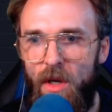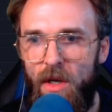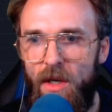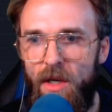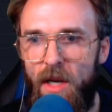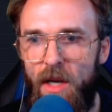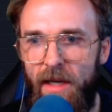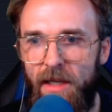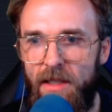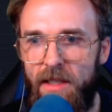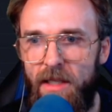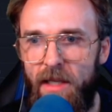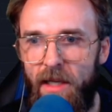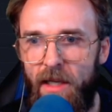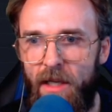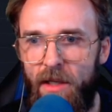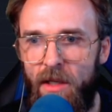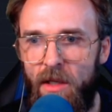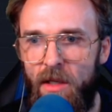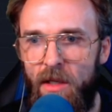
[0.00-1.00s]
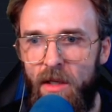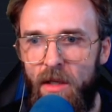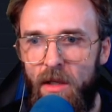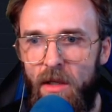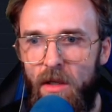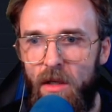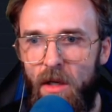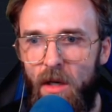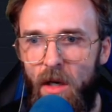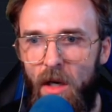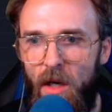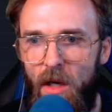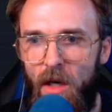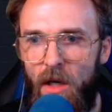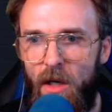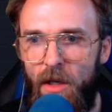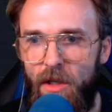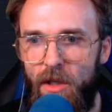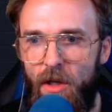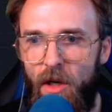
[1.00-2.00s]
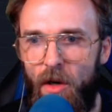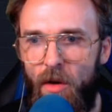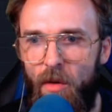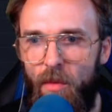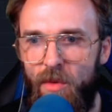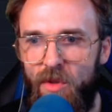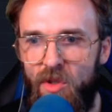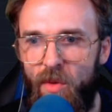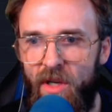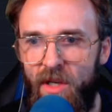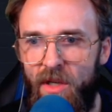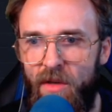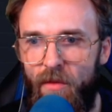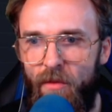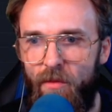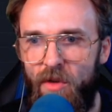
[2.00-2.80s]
nineteen Uh, you know, between,